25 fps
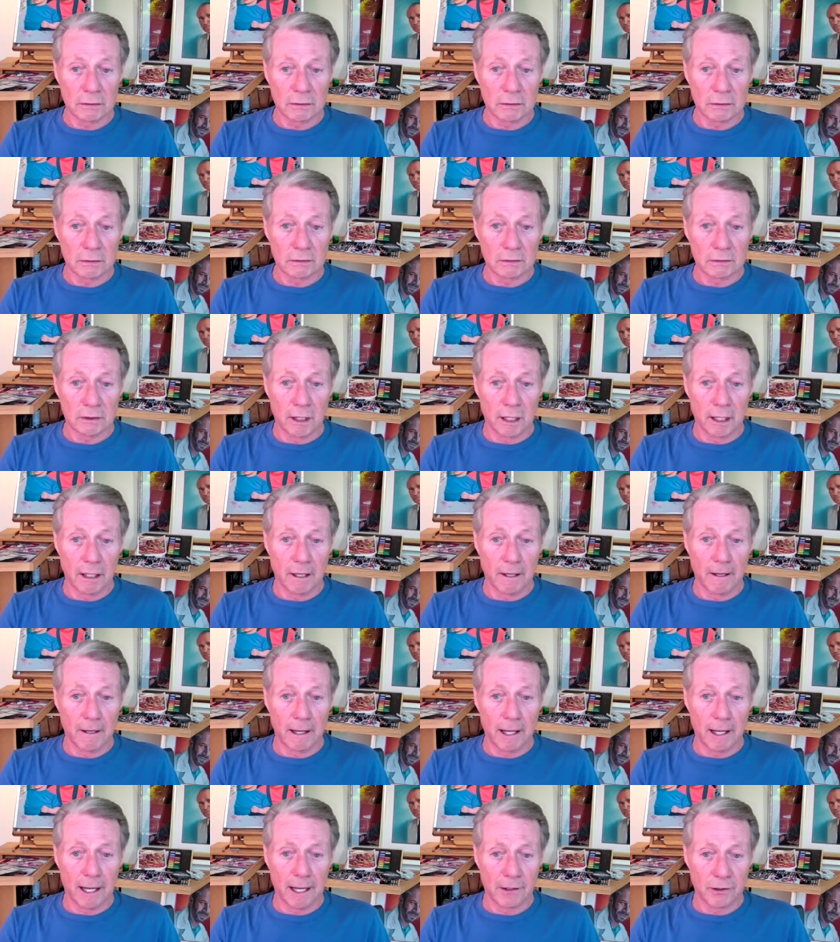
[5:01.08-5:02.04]

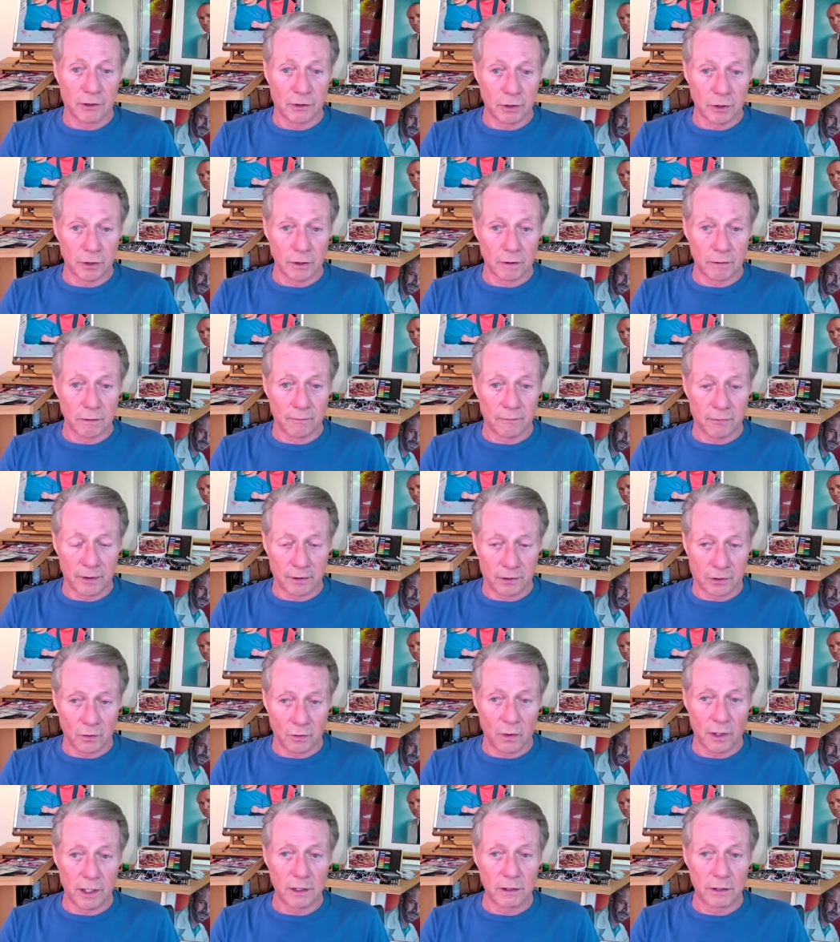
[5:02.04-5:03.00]
at the
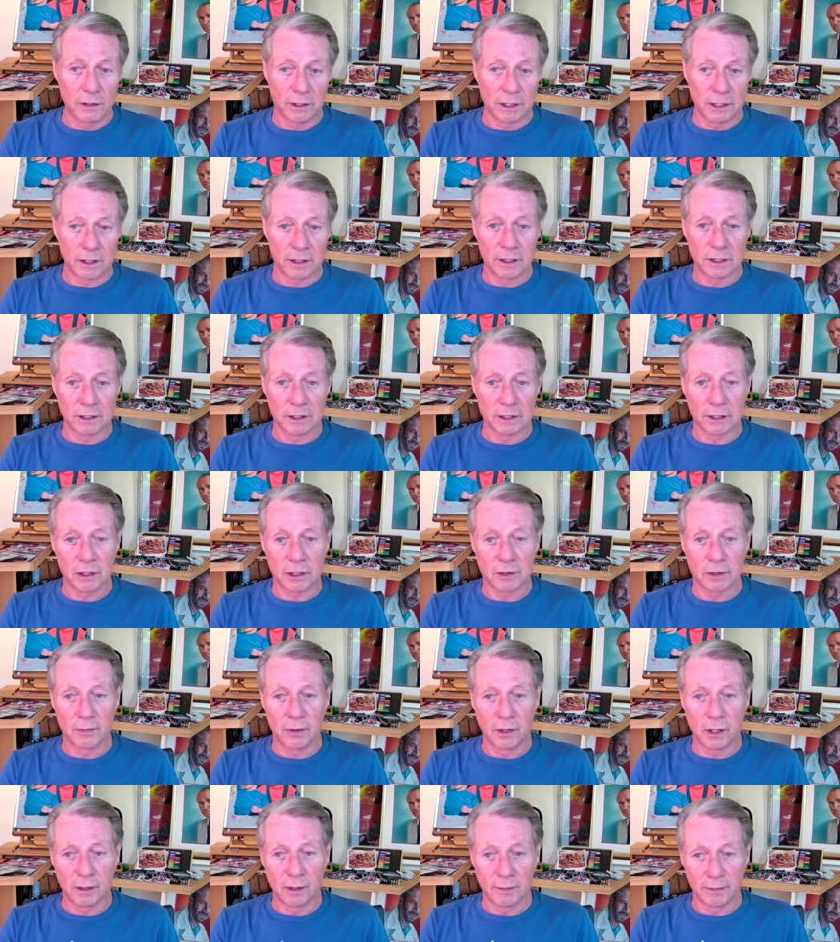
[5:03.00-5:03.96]
way you did these
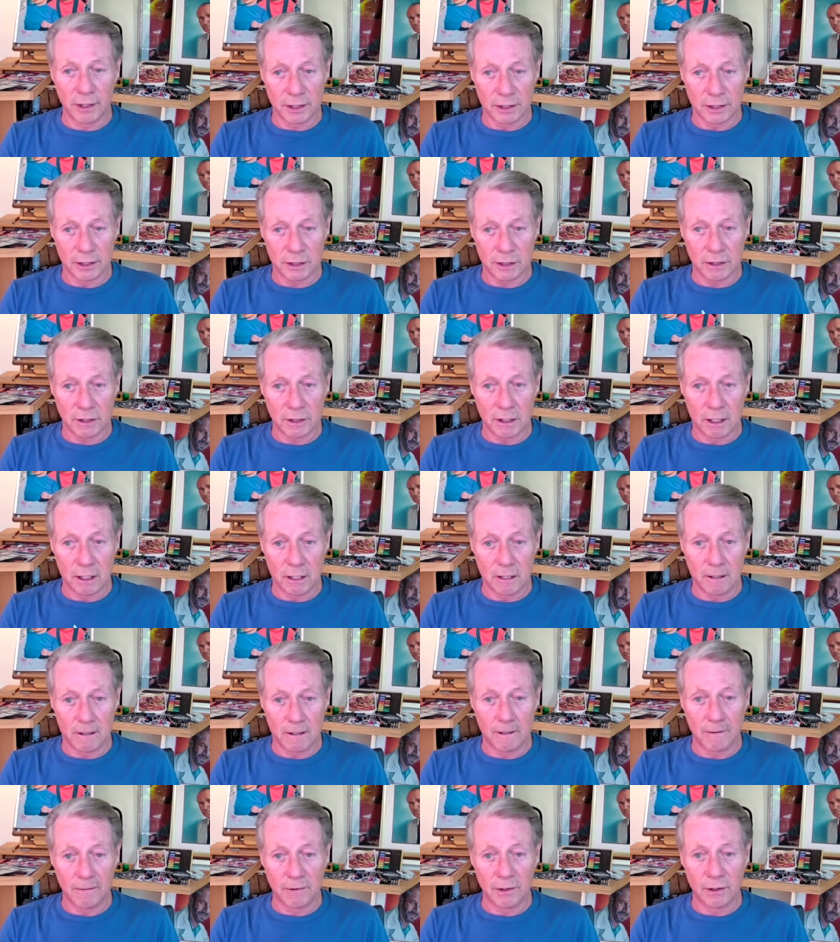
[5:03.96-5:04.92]
experiments
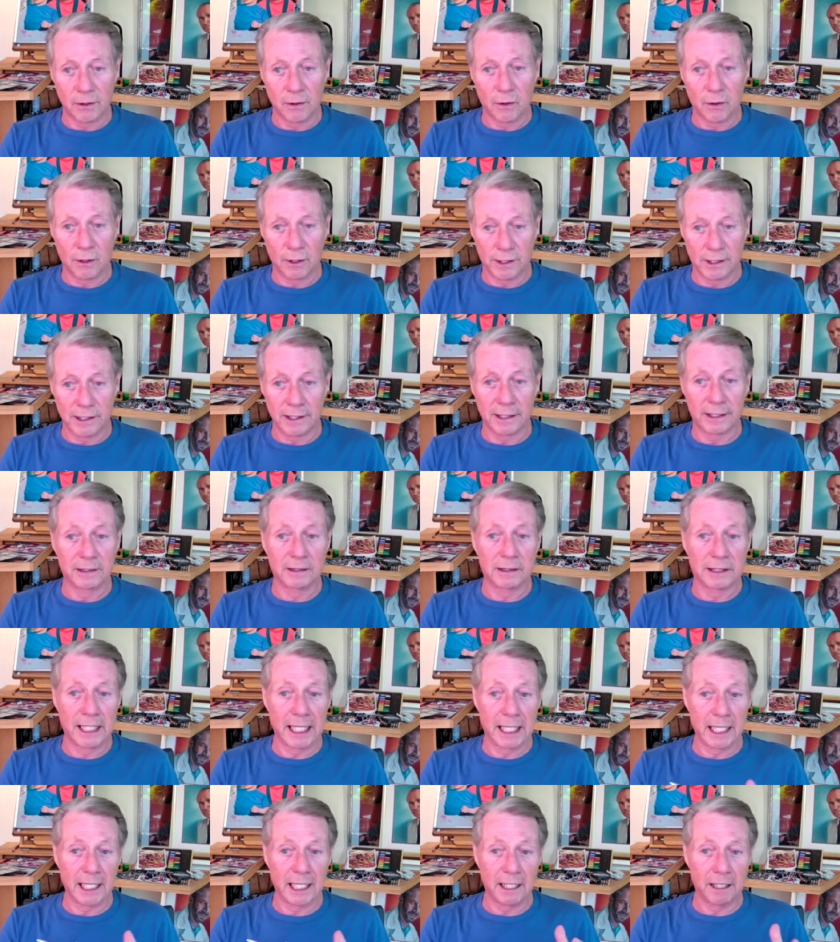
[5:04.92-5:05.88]
in order to
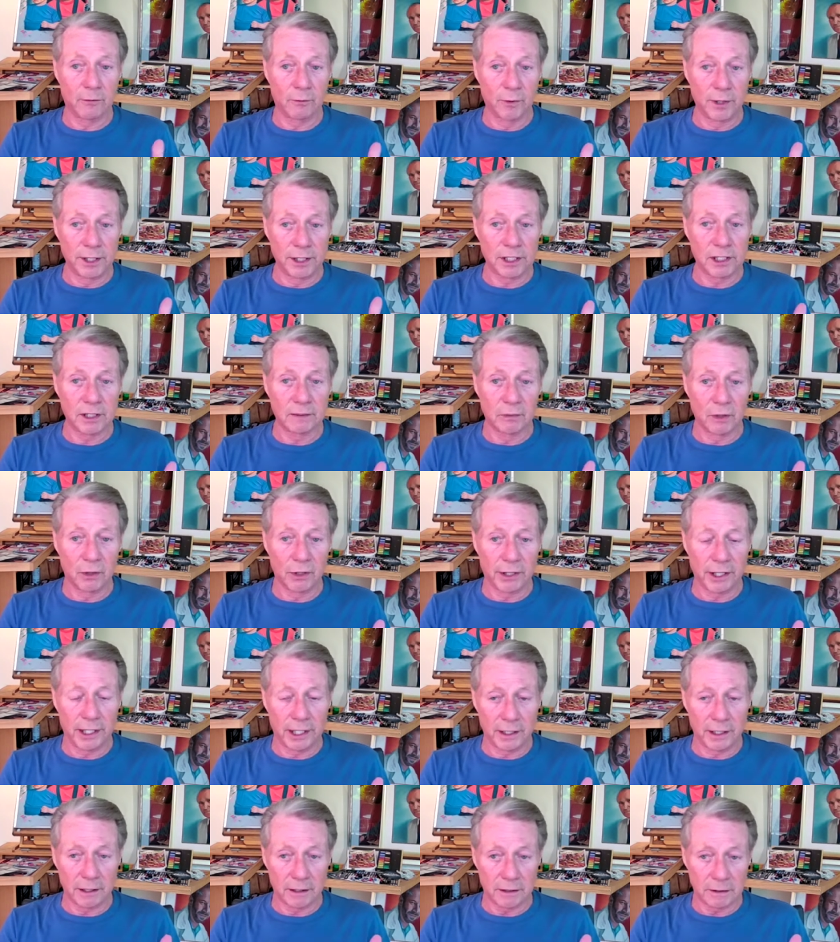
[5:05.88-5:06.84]
get any reasonable data.